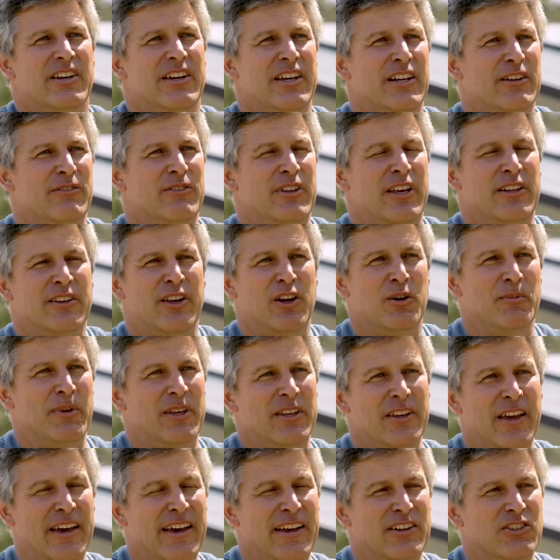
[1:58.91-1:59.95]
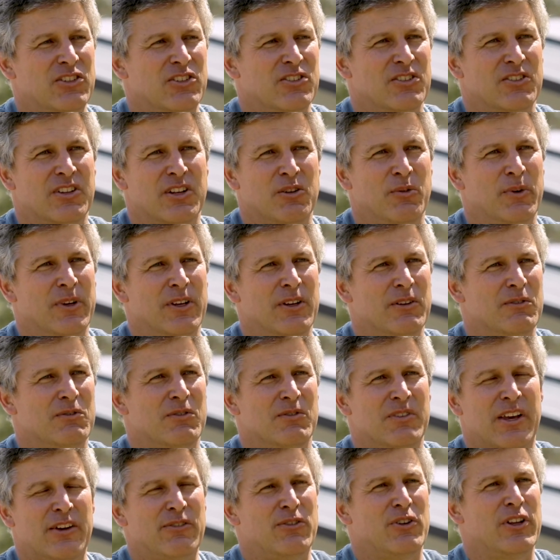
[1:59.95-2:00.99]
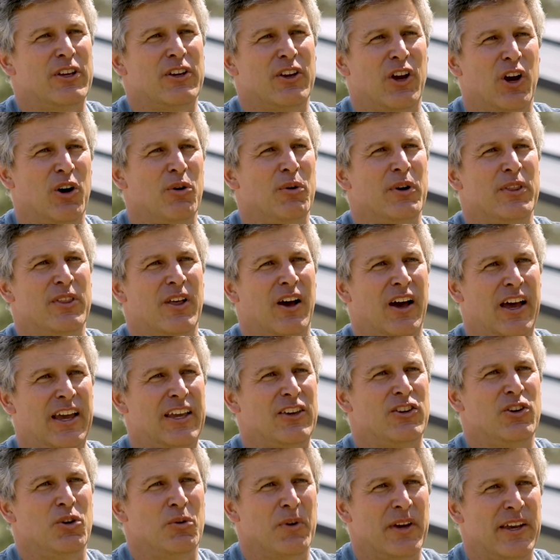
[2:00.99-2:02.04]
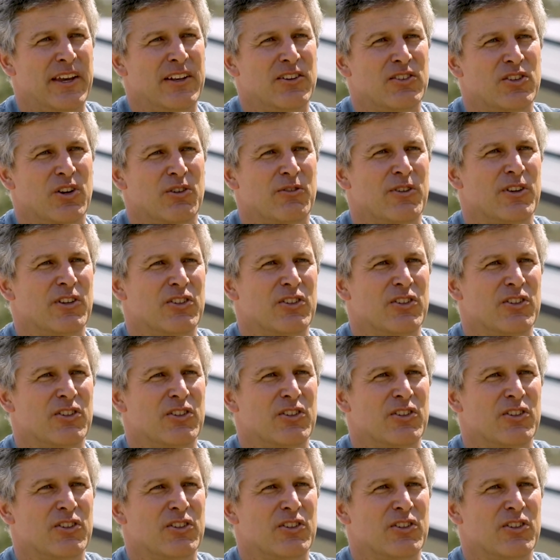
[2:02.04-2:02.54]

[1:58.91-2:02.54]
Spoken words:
And if they tell me yes, then we definitely go with the IQ8s over the